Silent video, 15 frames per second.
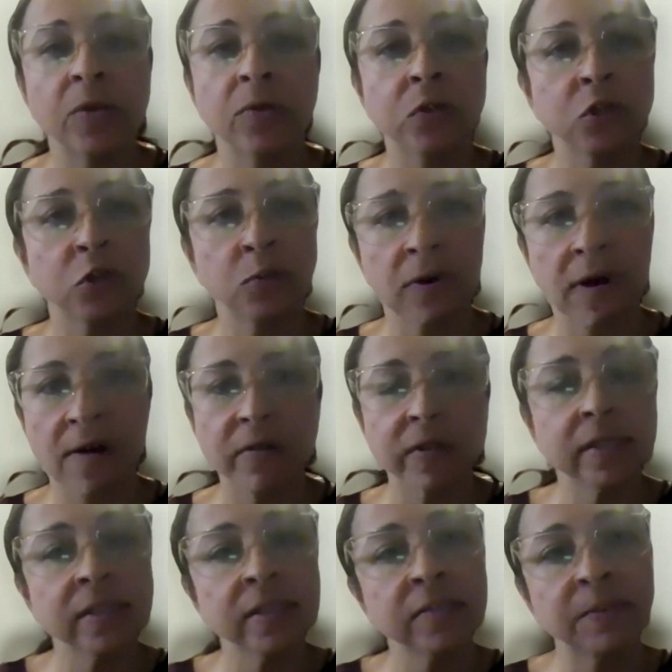those two
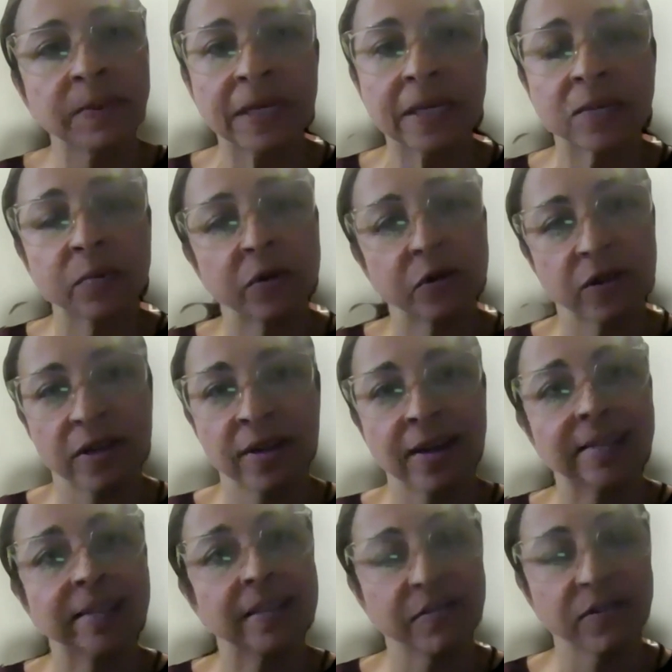provinces because we could look
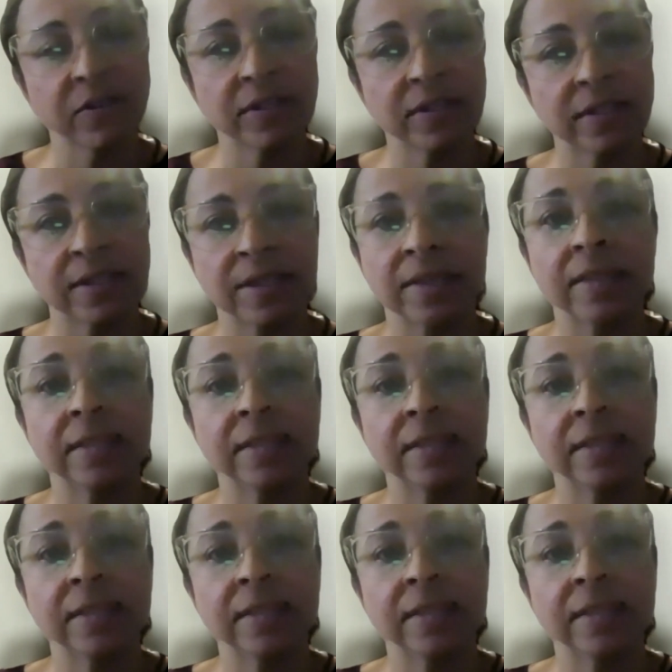at differences